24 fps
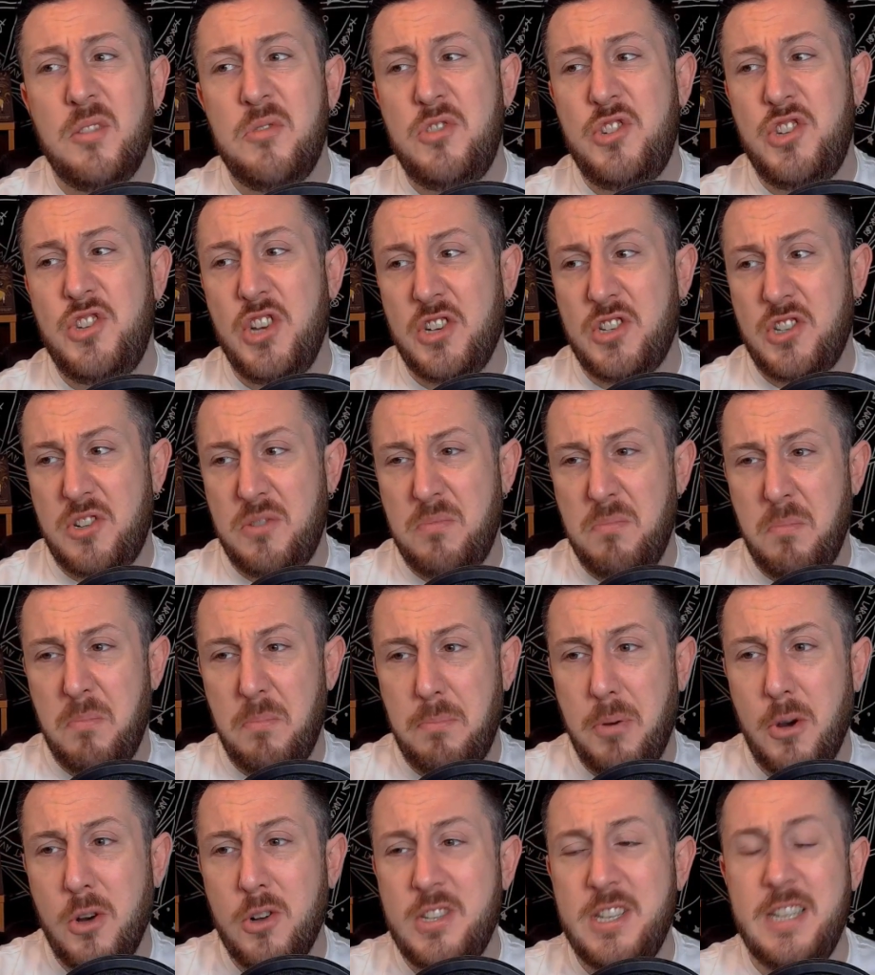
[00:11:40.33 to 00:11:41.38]
just
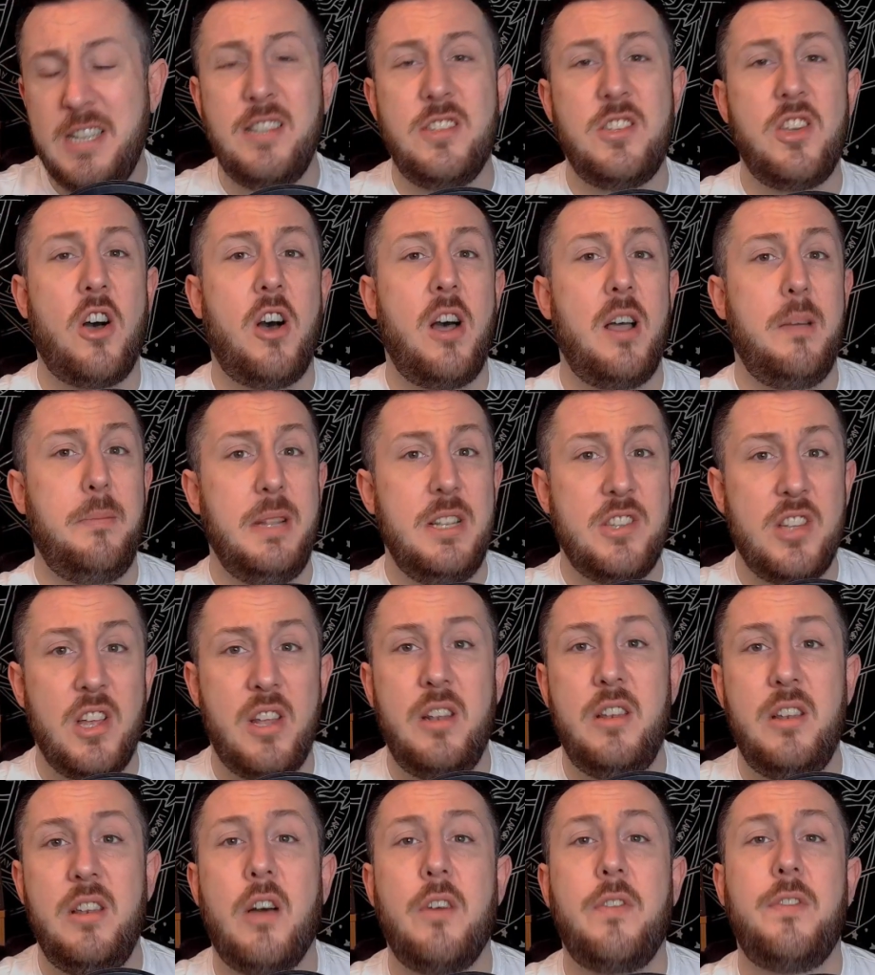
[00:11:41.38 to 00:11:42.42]
putting time into
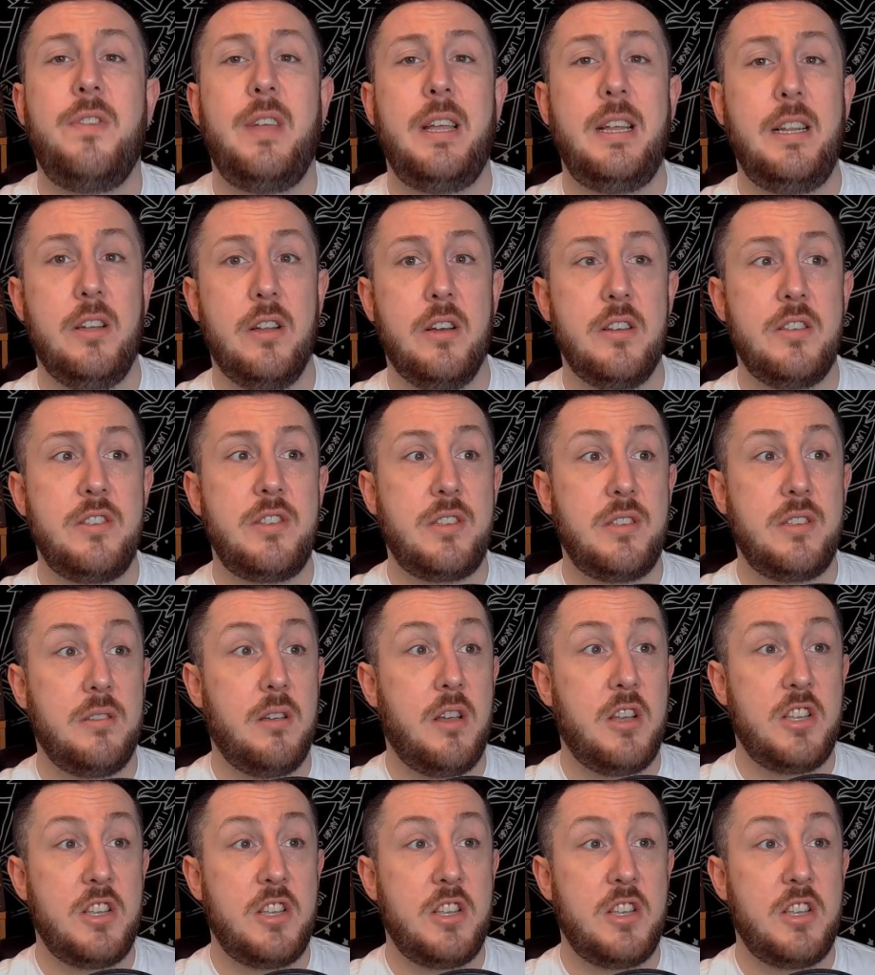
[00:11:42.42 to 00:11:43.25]
nothingness,